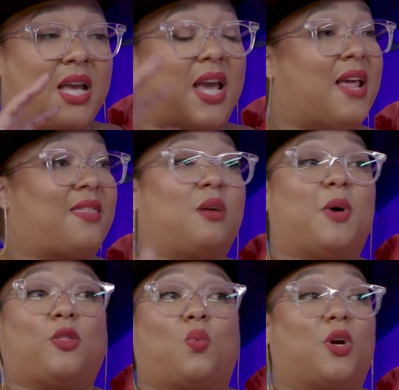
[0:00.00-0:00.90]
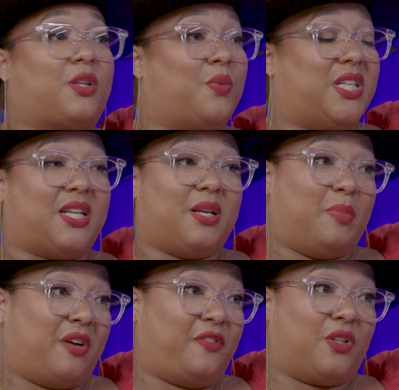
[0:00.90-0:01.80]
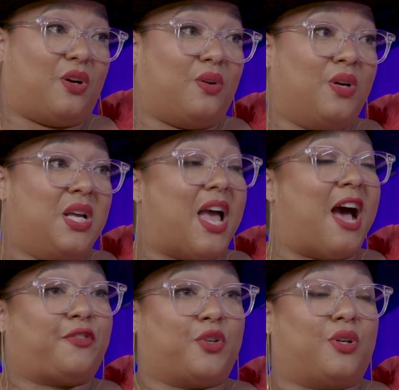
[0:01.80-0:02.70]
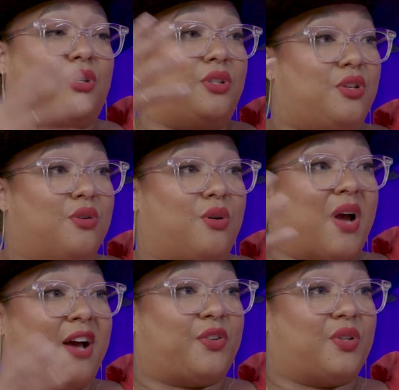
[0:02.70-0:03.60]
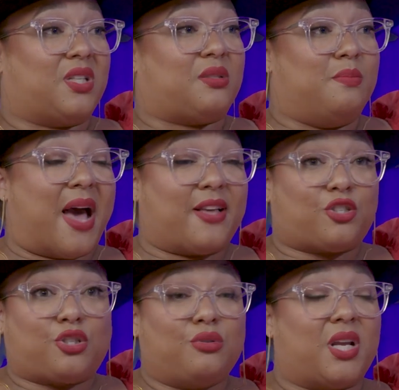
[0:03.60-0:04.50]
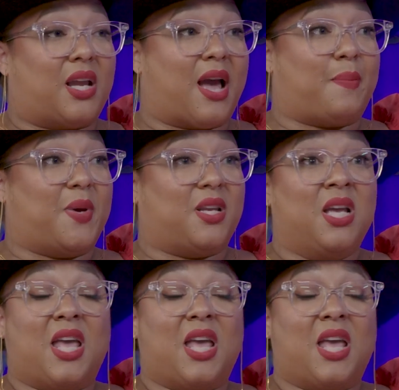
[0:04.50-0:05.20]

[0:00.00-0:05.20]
And I think about the work that we did in Buffalo after this mass shooting happened.